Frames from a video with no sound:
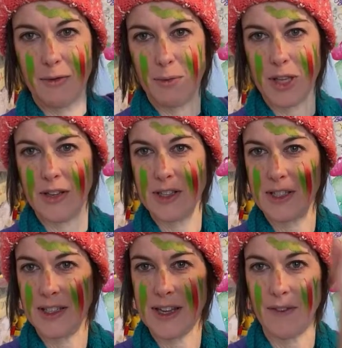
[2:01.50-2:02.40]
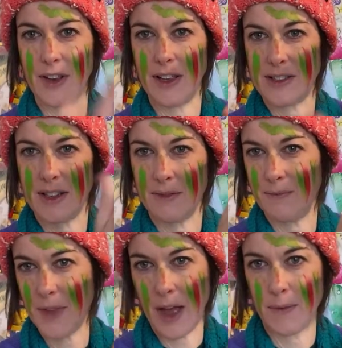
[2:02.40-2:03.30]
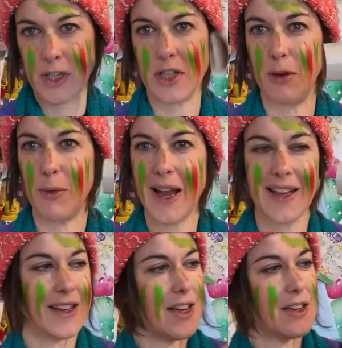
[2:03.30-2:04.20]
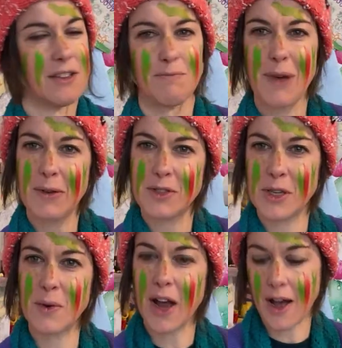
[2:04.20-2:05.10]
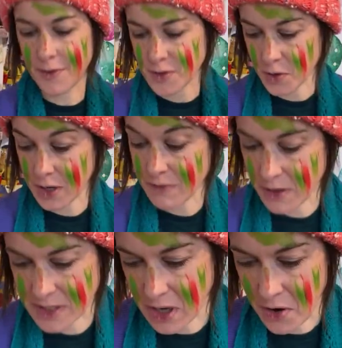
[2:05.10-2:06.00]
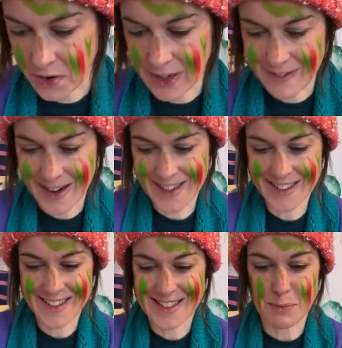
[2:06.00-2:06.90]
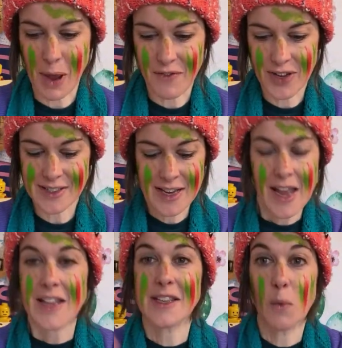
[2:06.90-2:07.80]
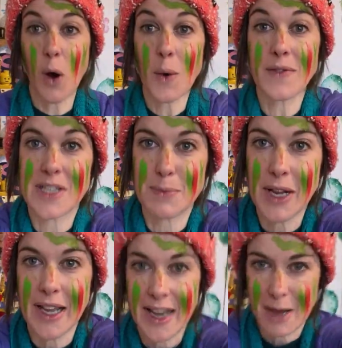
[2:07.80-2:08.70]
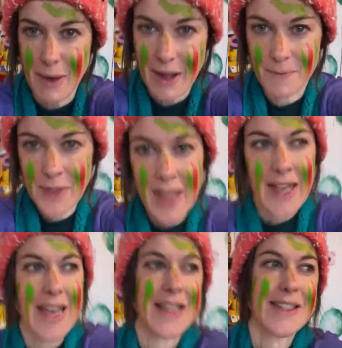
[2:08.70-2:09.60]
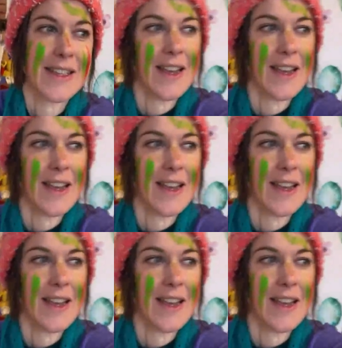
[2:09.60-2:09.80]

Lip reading: but you just need to have it as a tube. Like about 2.5 toilet rolls long, I reckon, is perfect. So what we've just been learning about is,